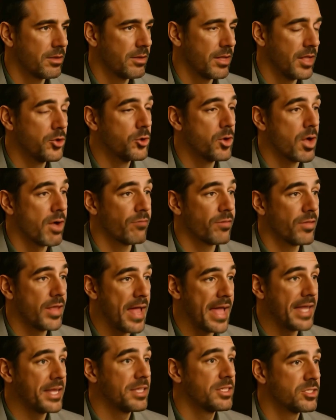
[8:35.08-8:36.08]
Then you have
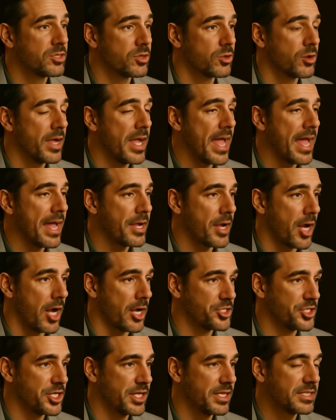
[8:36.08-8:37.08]
ligand siRNA
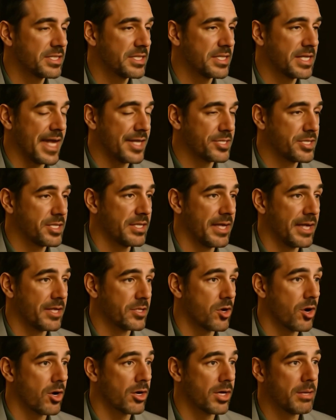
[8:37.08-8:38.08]
conjugates attaching that
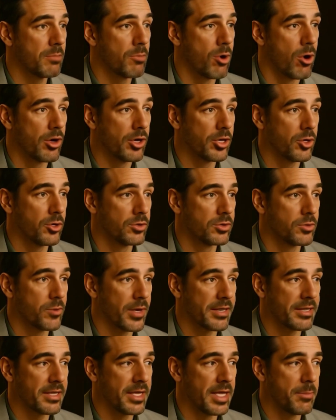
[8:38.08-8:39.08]
targeting molecule
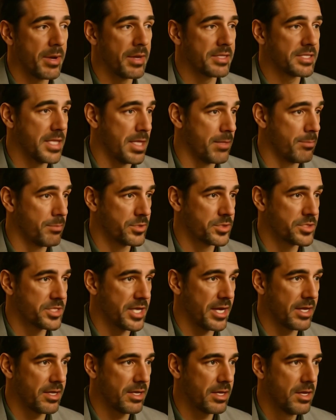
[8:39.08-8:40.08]
directly at about
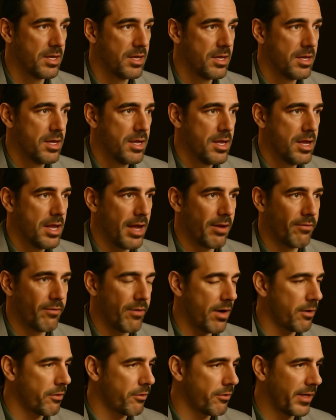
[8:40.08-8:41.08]
10%. And
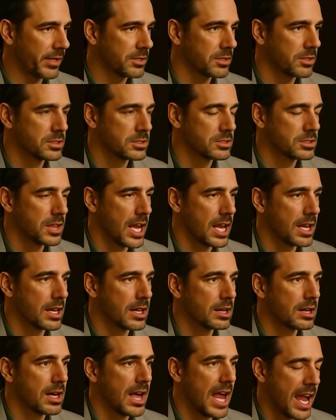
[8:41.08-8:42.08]
viral vectors like
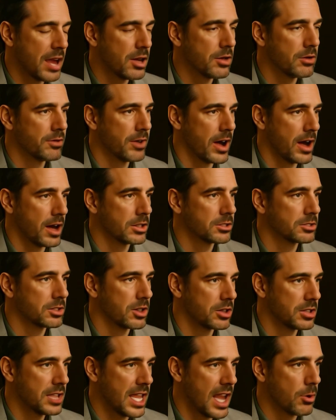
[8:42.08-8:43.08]
adenovirus are
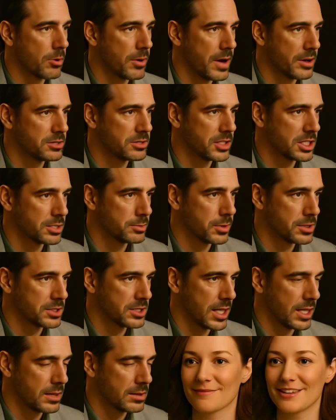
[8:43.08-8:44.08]
down around
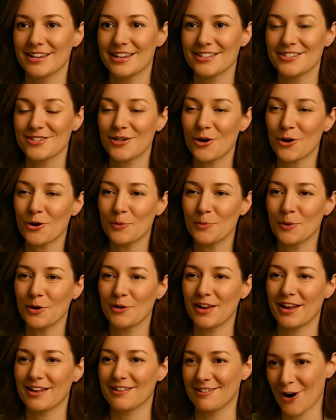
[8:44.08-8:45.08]
6%. It's notable
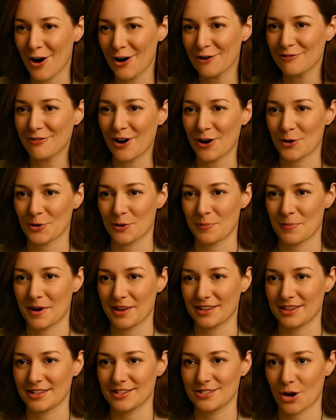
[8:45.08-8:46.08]
that non-viral
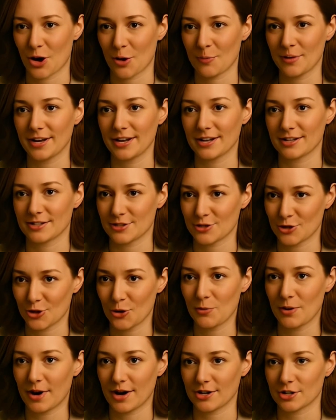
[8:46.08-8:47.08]
methods dominate so
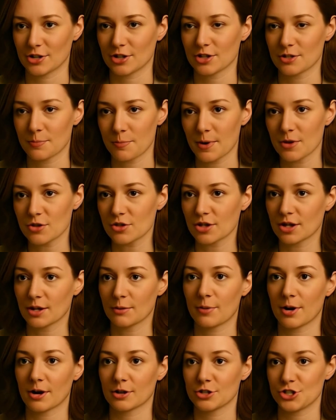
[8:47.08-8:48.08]
much, especially
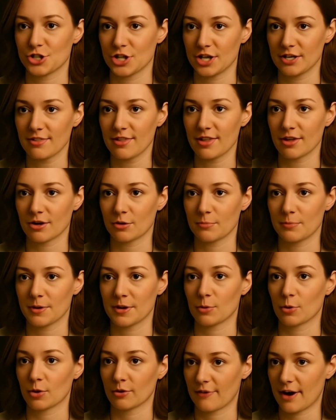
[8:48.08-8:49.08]
compared to gene therapy
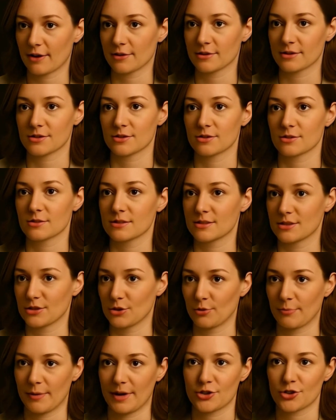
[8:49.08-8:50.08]
where viruses are
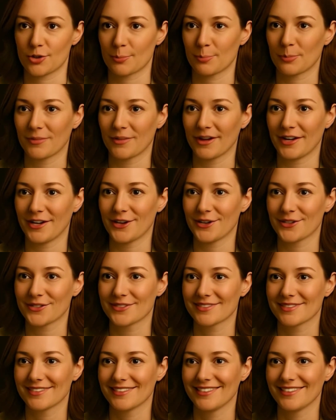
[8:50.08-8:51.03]
still major players.